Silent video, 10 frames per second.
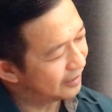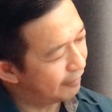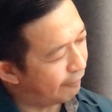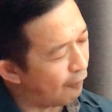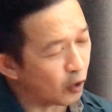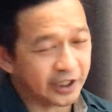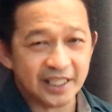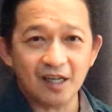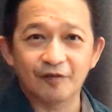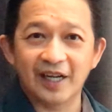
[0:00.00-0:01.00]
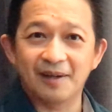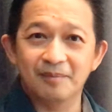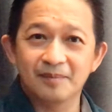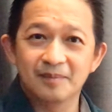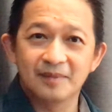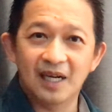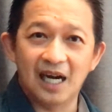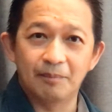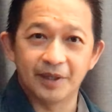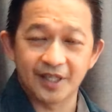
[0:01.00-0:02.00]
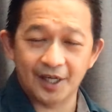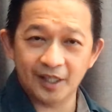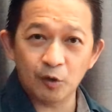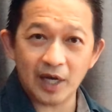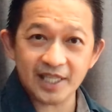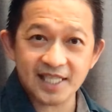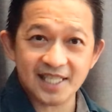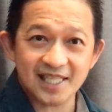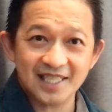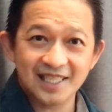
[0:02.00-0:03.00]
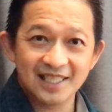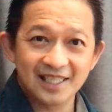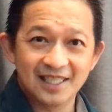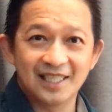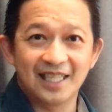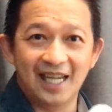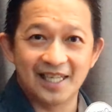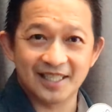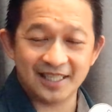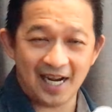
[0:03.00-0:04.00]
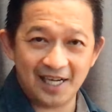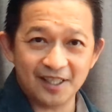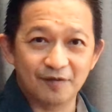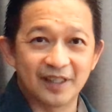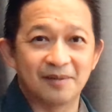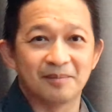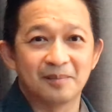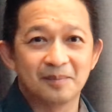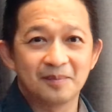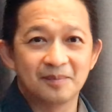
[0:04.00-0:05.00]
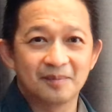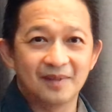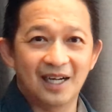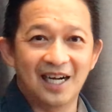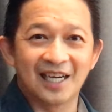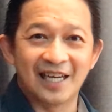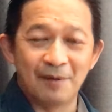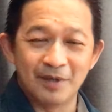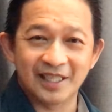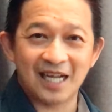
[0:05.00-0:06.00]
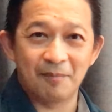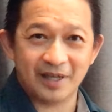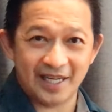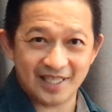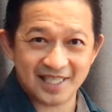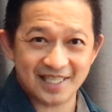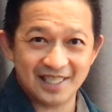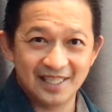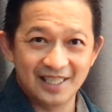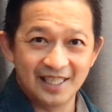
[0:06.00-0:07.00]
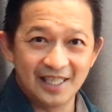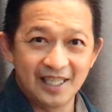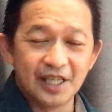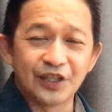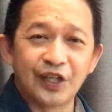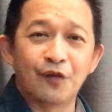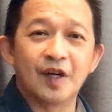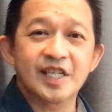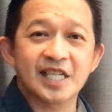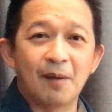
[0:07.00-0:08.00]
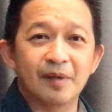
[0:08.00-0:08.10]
40 of them are banana ones and 10 of them are lemon cupcakes. Given some